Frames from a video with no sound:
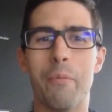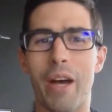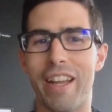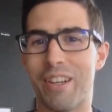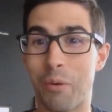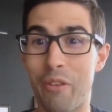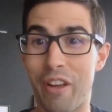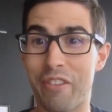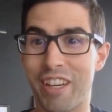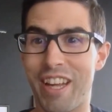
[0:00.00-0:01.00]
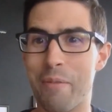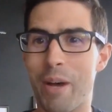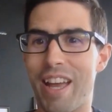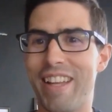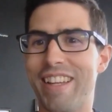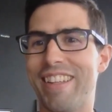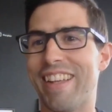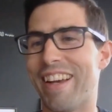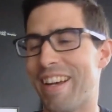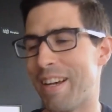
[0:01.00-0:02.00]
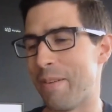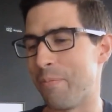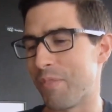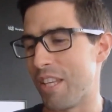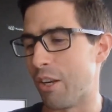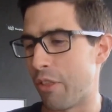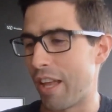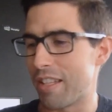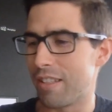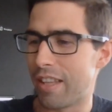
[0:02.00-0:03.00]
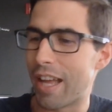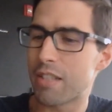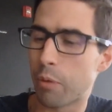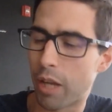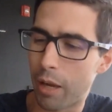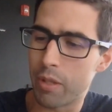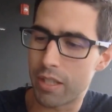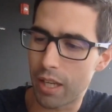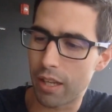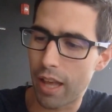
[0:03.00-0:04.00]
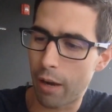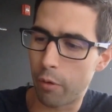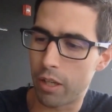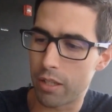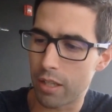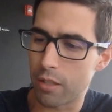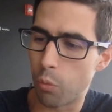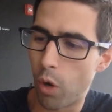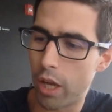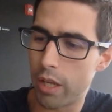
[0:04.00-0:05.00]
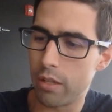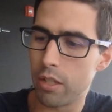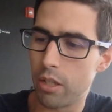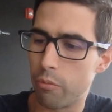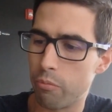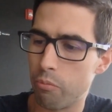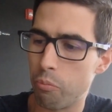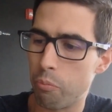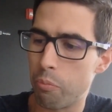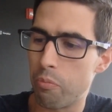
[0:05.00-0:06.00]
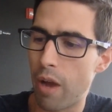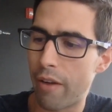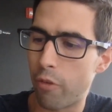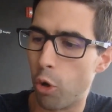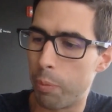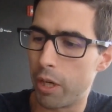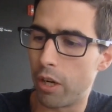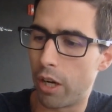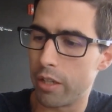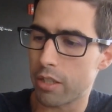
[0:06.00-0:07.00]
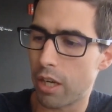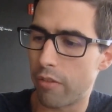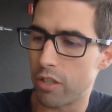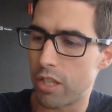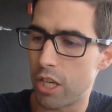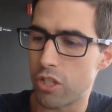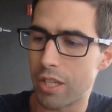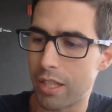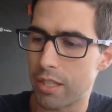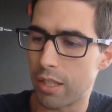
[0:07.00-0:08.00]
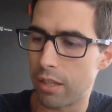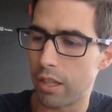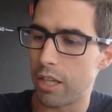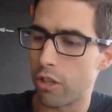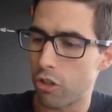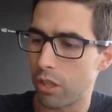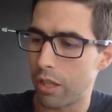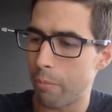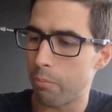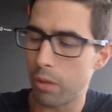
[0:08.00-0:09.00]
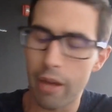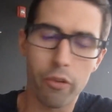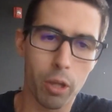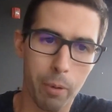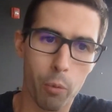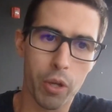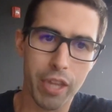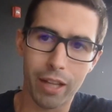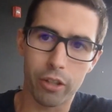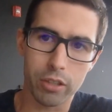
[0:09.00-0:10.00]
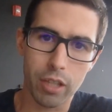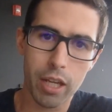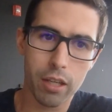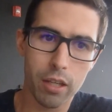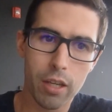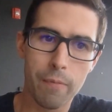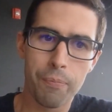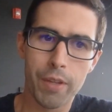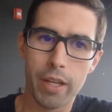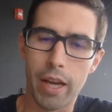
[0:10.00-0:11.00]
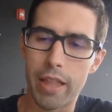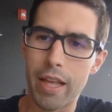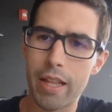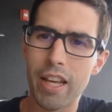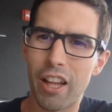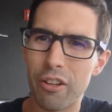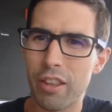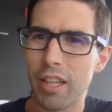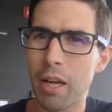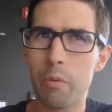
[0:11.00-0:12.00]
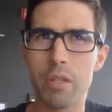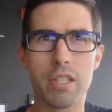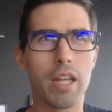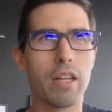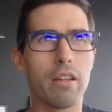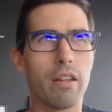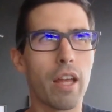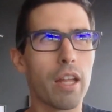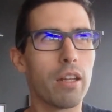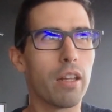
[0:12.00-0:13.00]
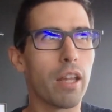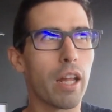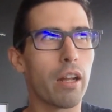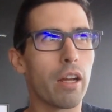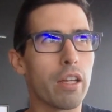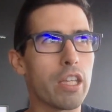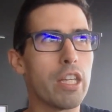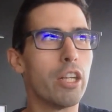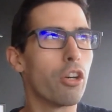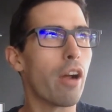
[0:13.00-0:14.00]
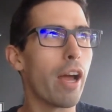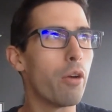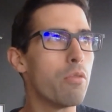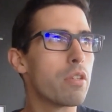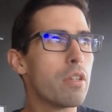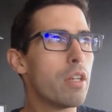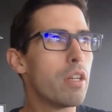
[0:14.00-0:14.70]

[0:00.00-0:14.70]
But that's what I would say to that one is one, have open, honest conversations, at least at the leadership level, about what that looks like. And then the other thing I would say that a year out